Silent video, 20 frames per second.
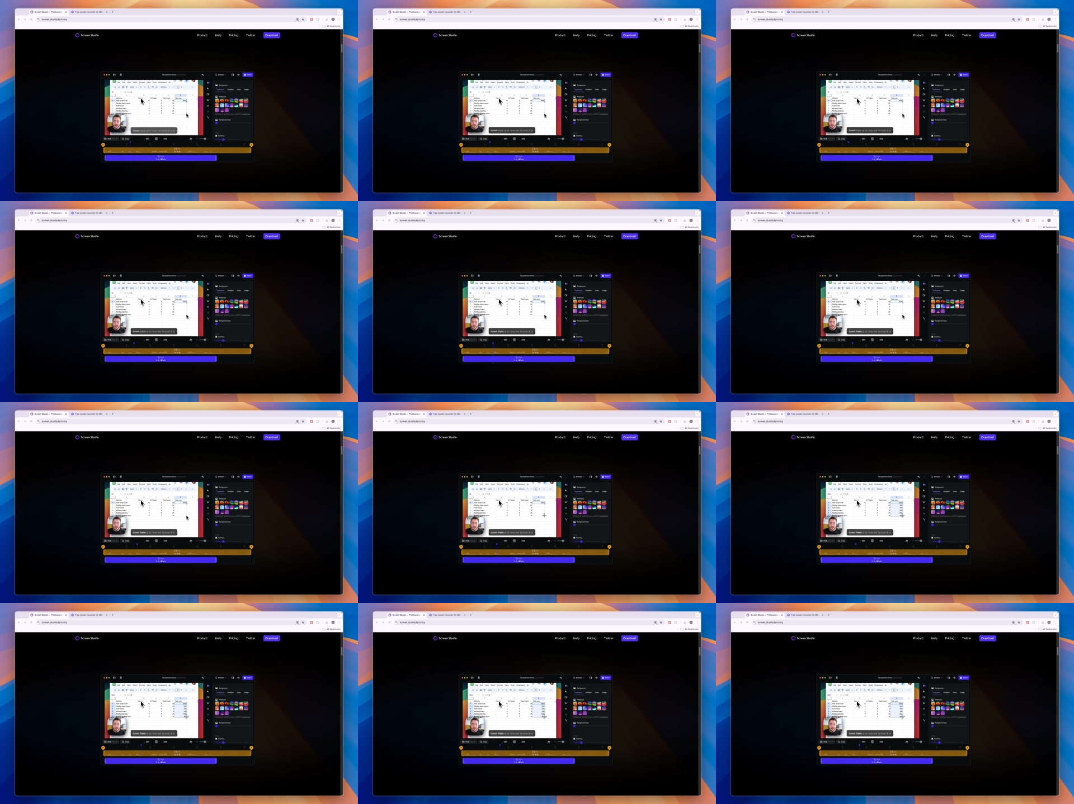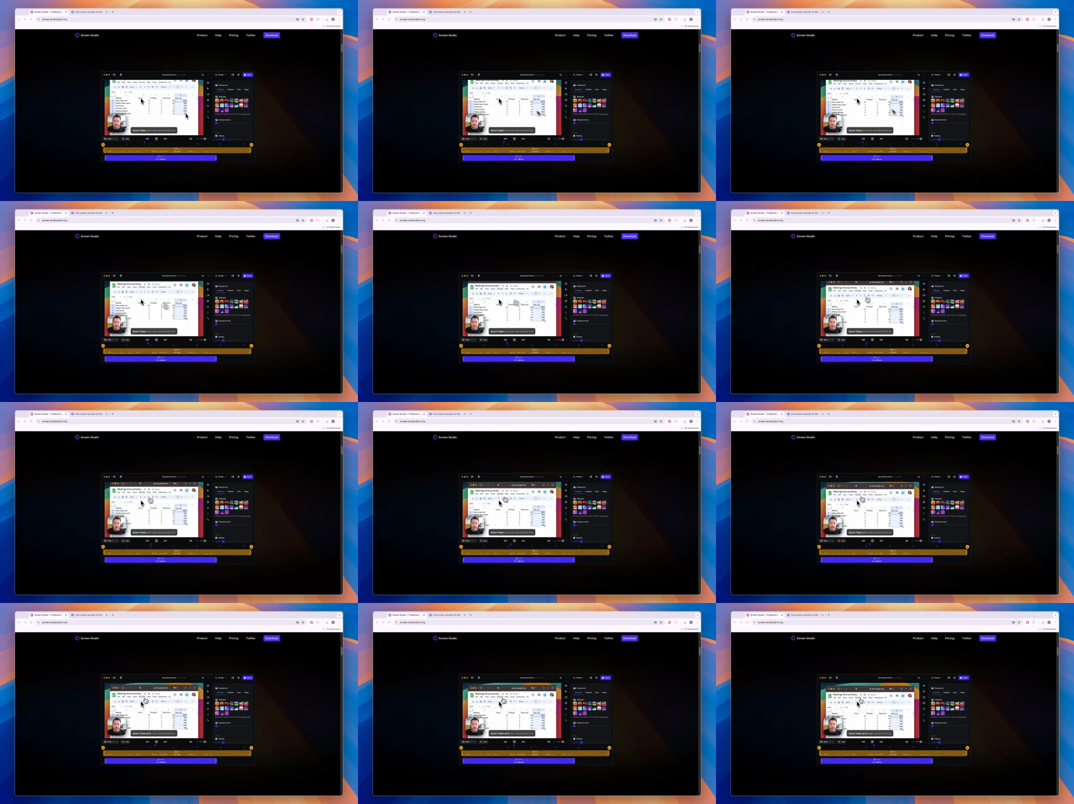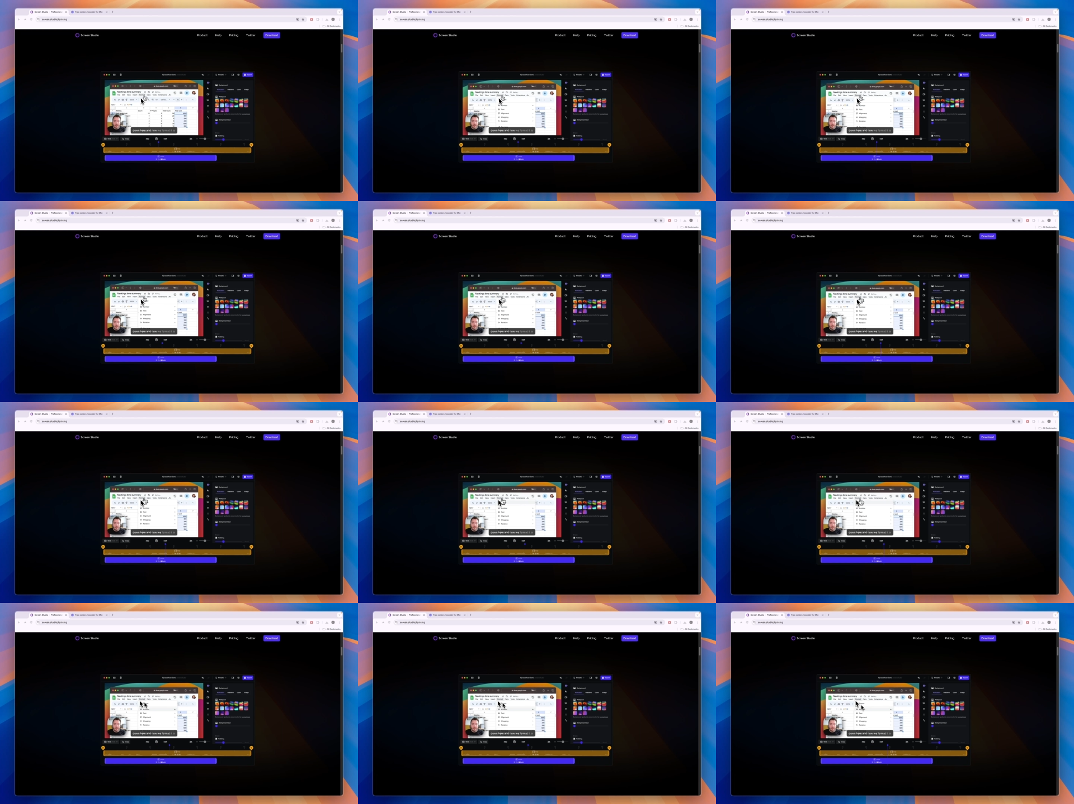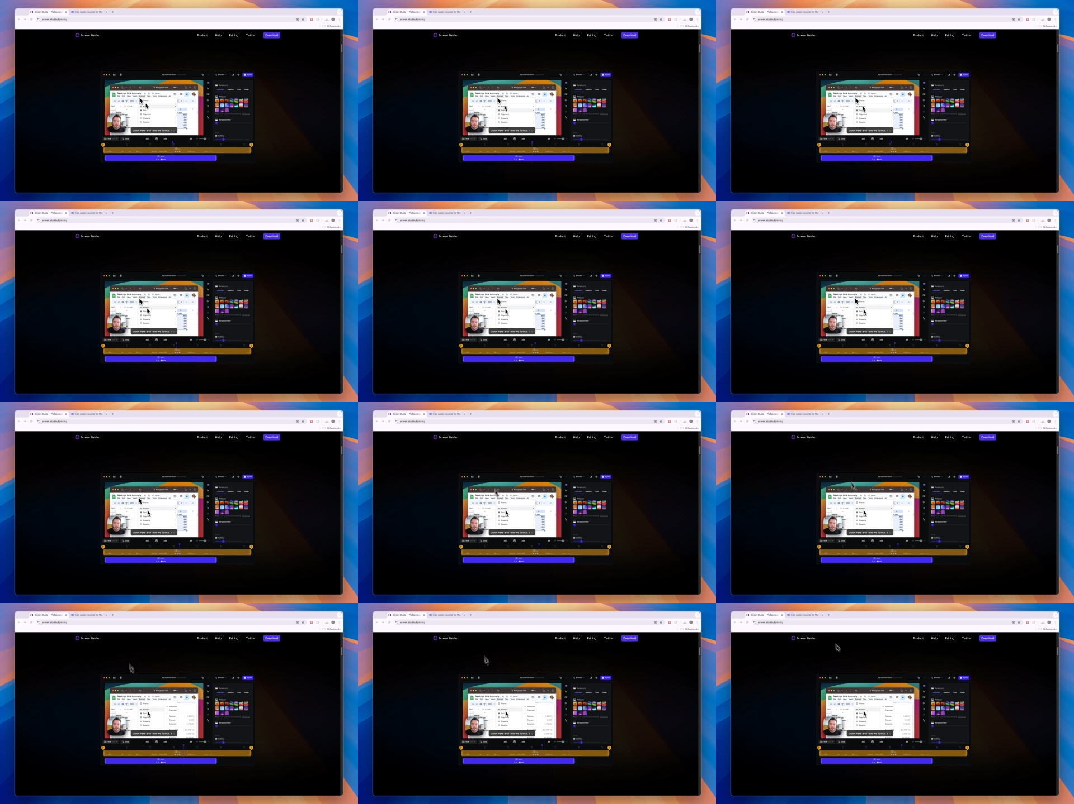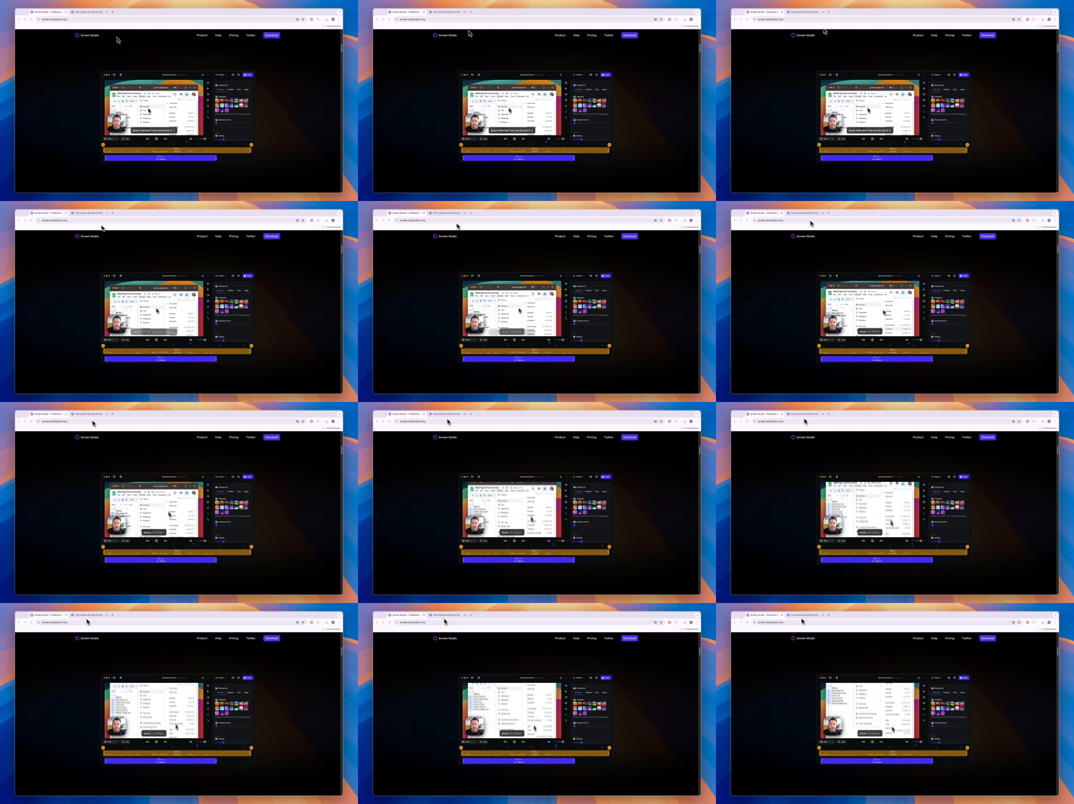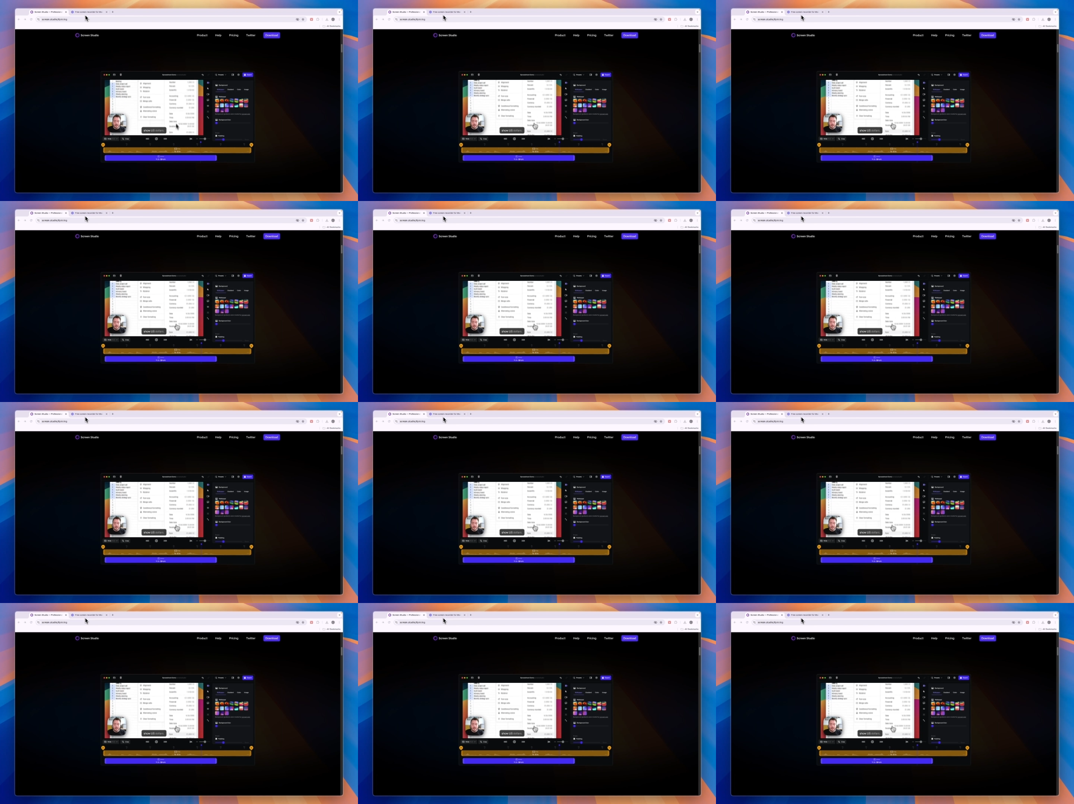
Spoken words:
[unreadable: no face in view]